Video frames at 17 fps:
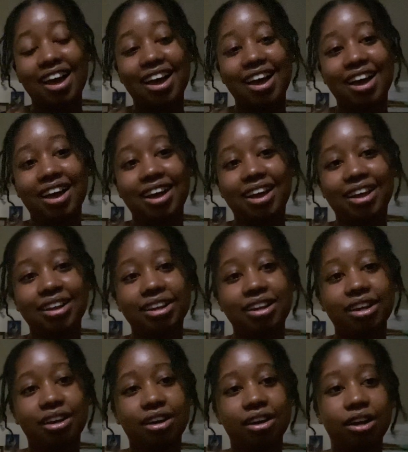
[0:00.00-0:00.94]
and
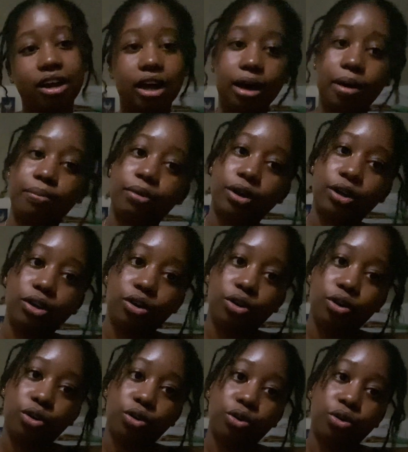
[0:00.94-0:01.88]
I'm gonna
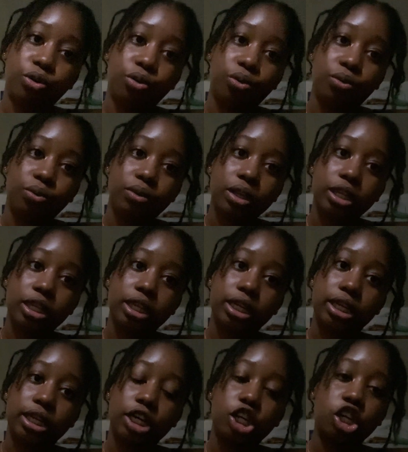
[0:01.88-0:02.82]
go
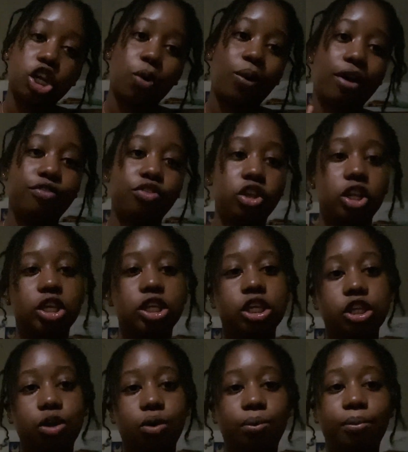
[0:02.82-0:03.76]
take a shower after this.
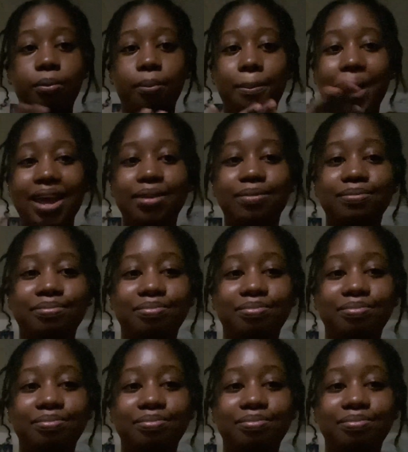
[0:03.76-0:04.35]
So bye.